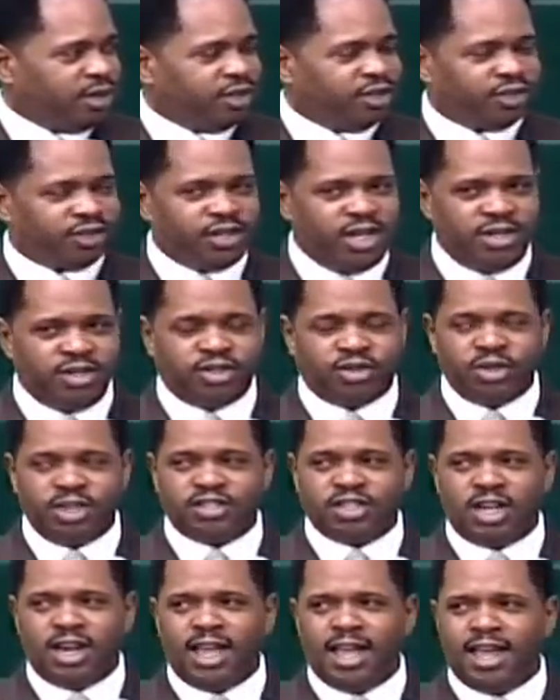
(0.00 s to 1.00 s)

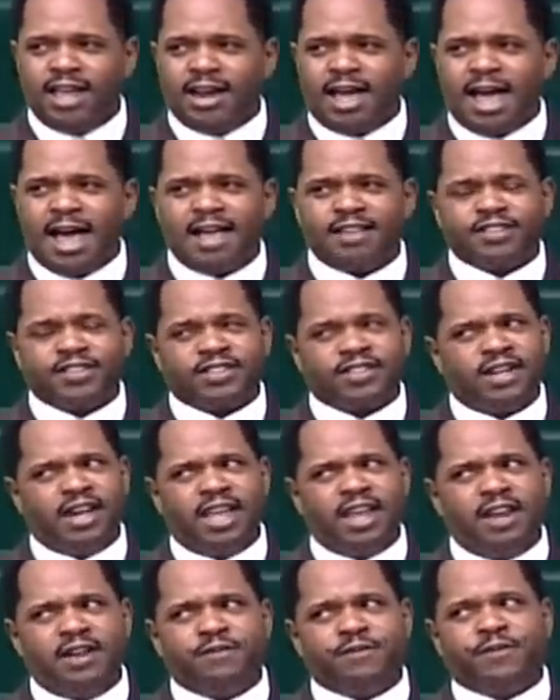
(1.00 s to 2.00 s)
Centuries later, our
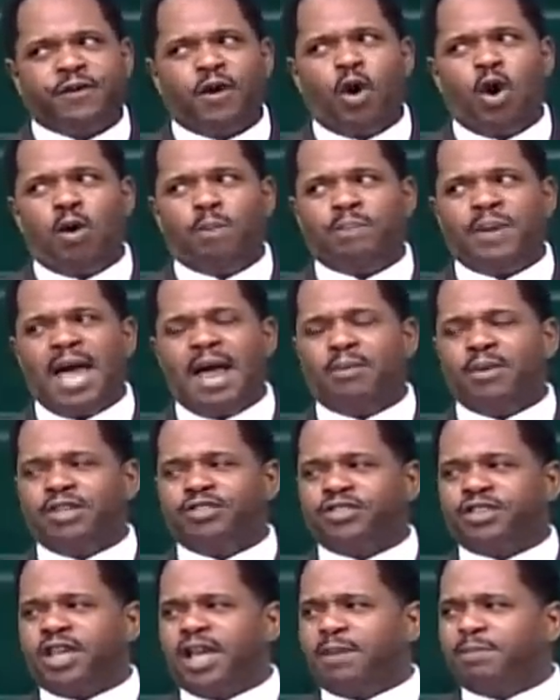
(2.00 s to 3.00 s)
slave
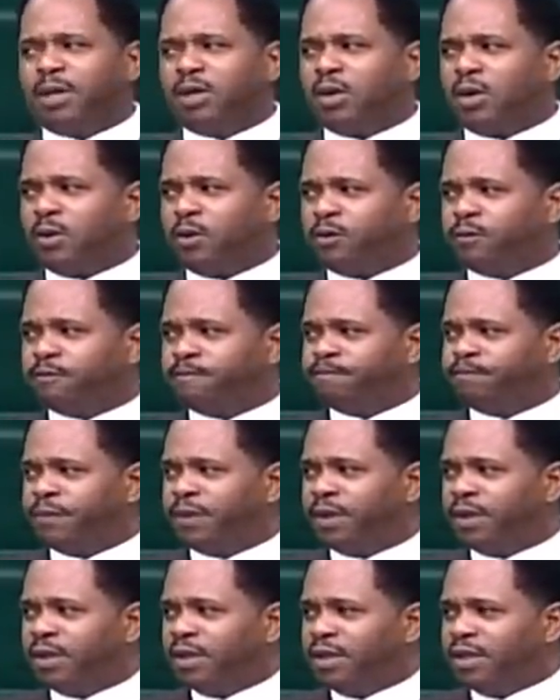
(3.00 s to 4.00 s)
foreparents came along,
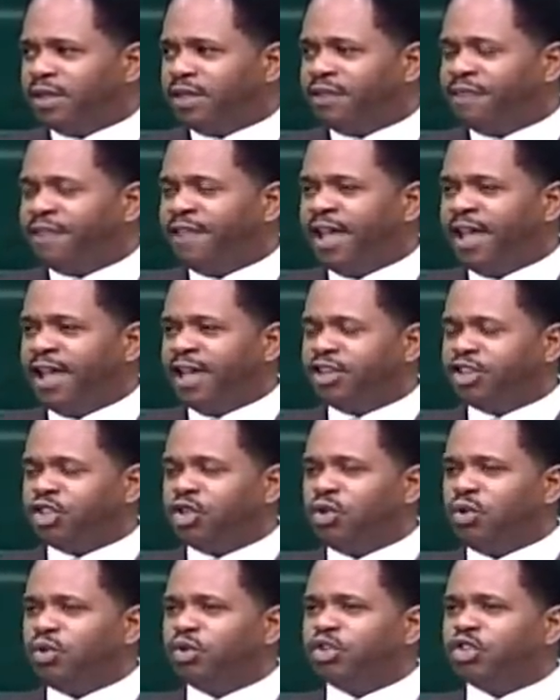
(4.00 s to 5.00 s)
and they
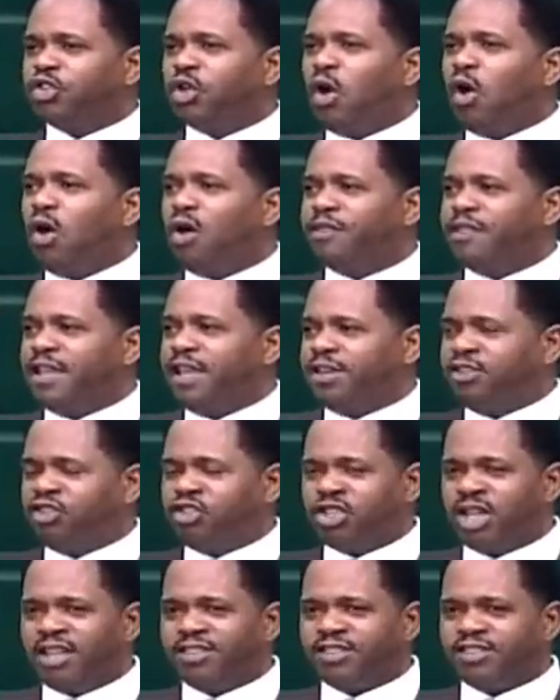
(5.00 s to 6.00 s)
too saw the
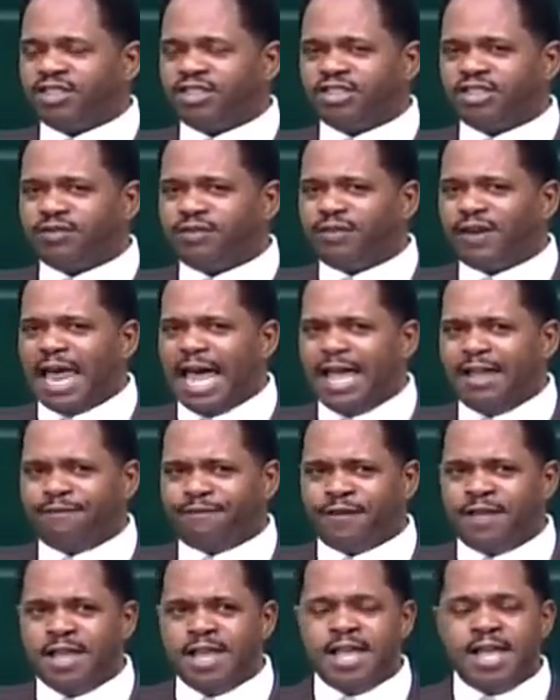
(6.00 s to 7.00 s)
injustice of
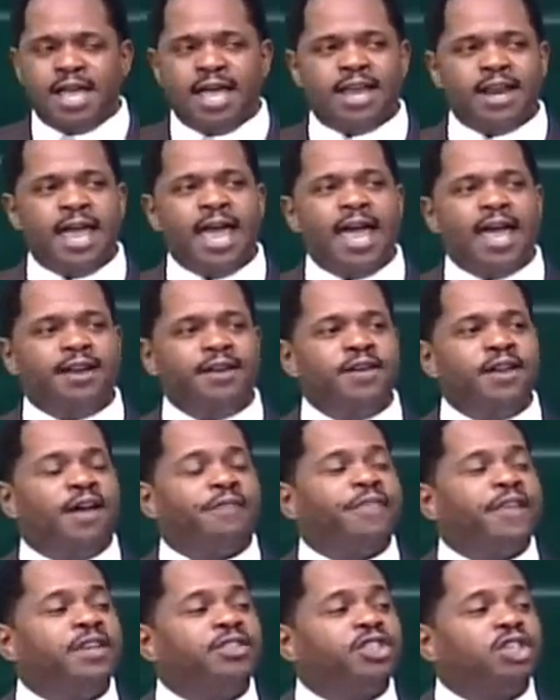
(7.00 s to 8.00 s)
life and had
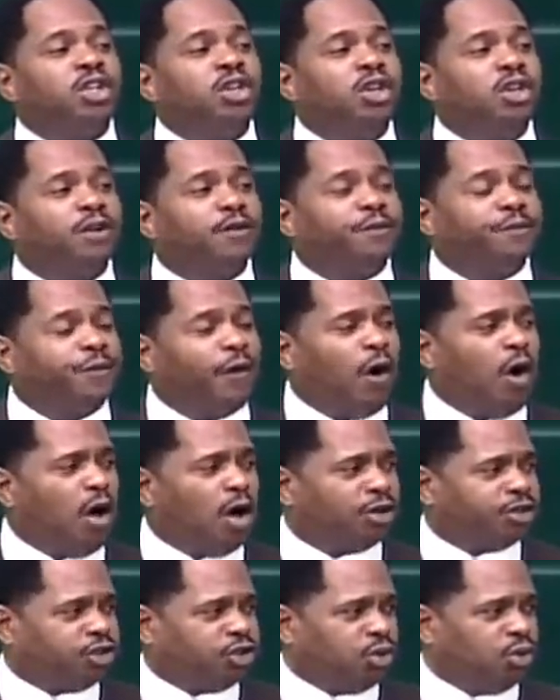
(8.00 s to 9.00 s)
nothing to look
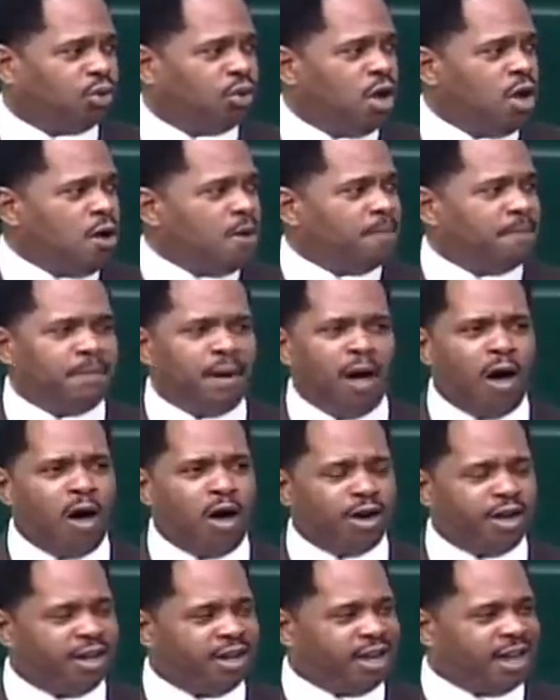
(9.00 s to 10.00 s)
forward to
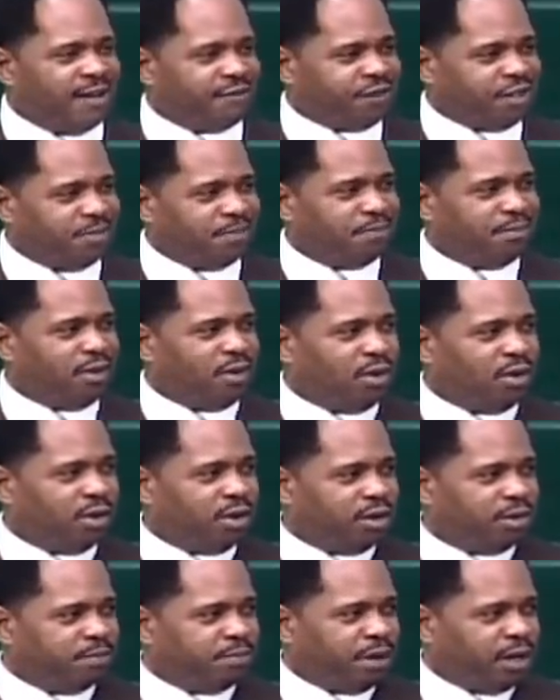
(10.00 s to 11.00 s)
morning after
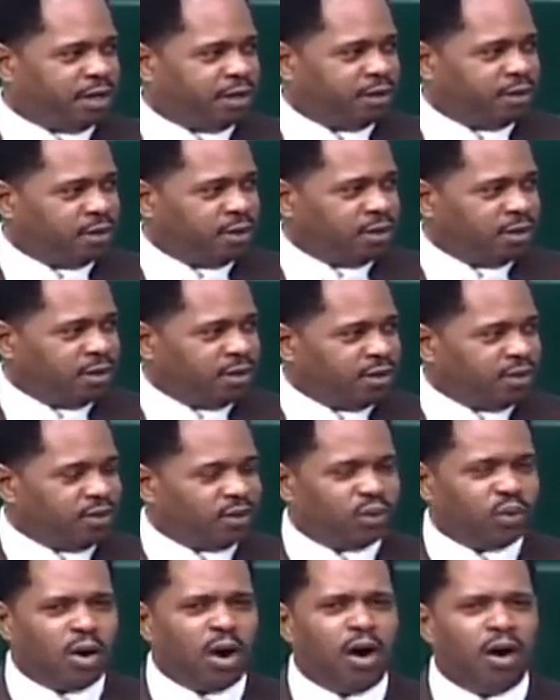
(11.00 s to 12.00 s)
morning but
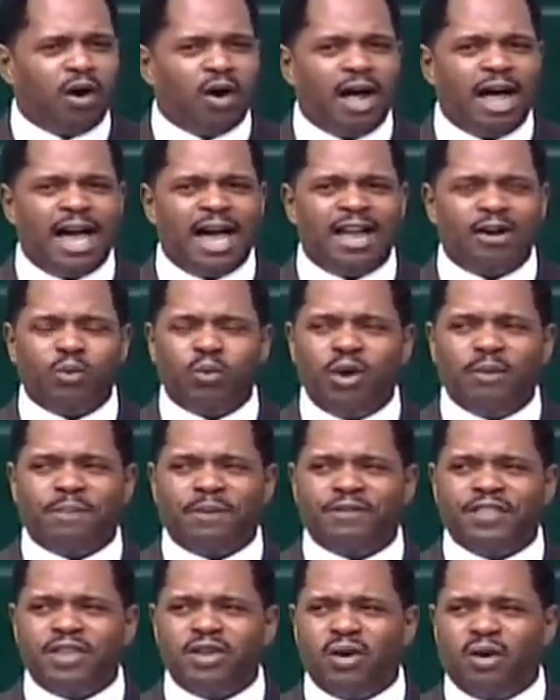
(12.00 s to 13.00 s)
the rawhide
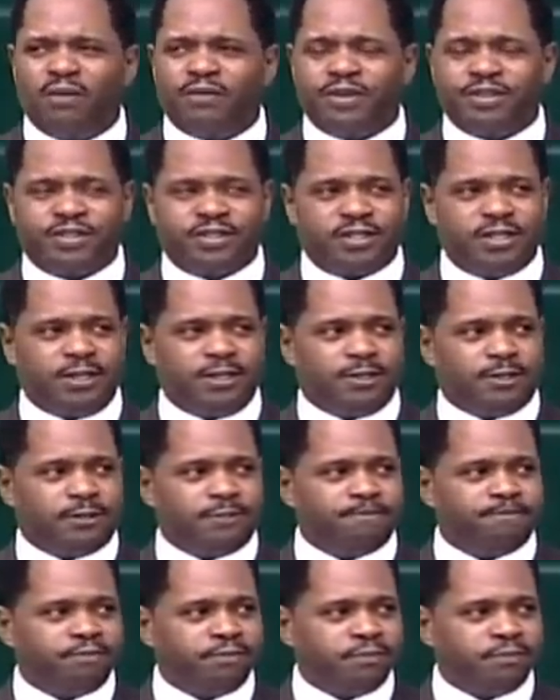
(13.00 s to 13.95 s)
whip of the overseer,